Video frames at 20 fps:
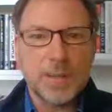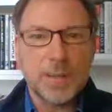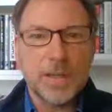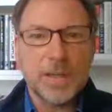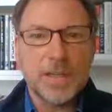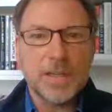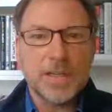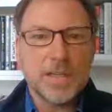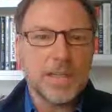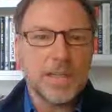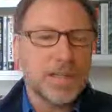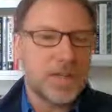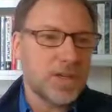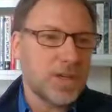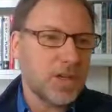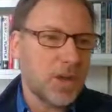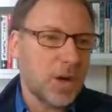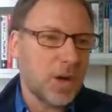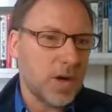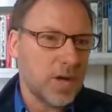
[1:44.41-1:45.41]
We need to see
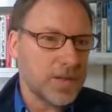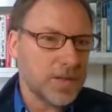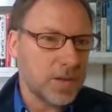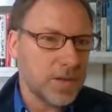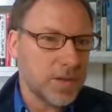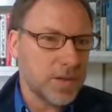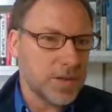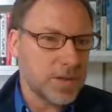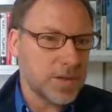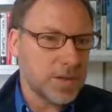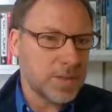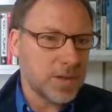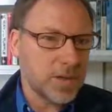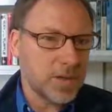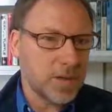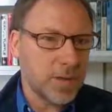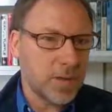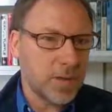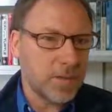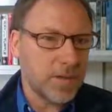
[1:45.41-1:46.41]
new highs or lows to be
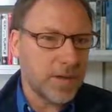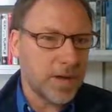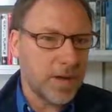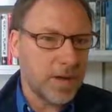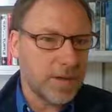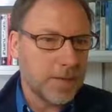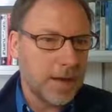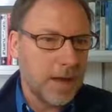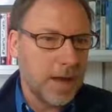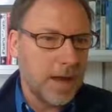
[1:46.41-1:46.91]
sure of that.